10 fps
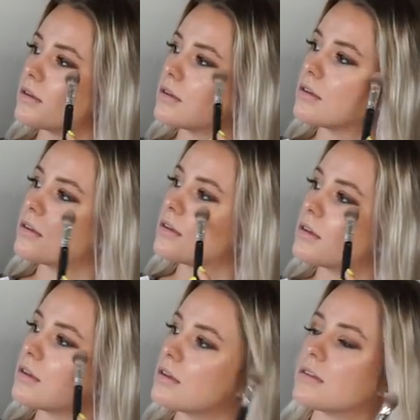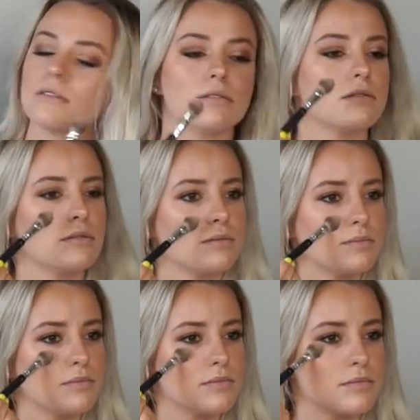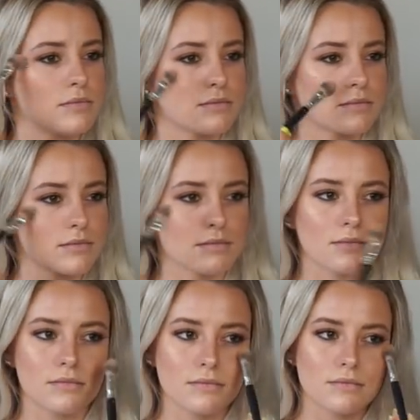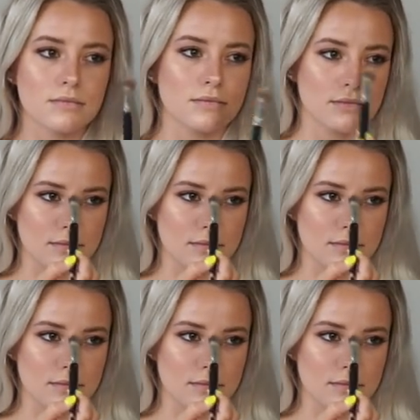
No words are spoken by the person on screen.